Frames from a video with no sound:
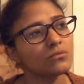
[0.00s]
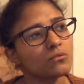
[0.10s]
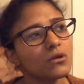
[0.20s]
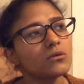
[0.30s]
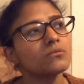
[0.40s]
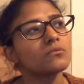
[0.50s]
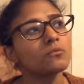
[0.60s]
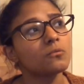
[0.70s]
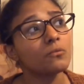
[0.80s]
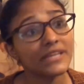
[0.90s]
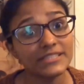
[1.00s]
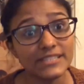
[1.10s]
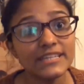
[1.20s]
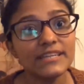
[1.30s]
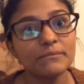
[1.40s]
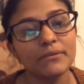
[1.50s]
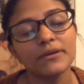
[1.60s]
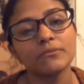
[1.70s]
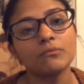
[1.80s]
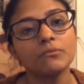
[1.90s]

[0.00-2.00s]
Well, we did, but